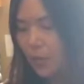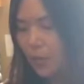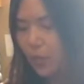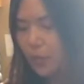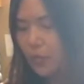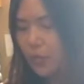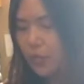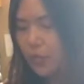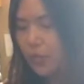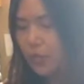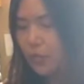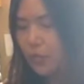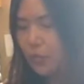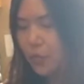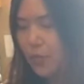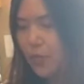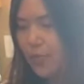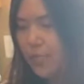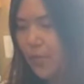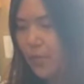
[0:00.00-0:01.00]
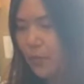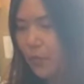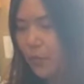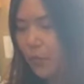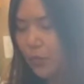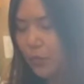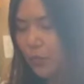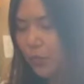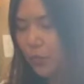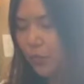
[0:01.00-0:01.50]
going to do is I'm
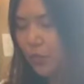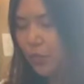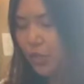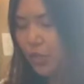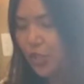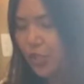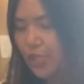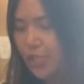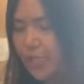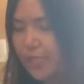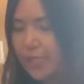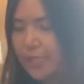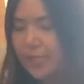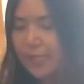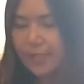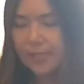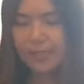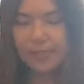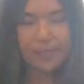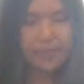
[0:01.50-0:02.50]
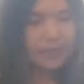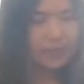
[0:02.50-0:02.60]
going to put cheese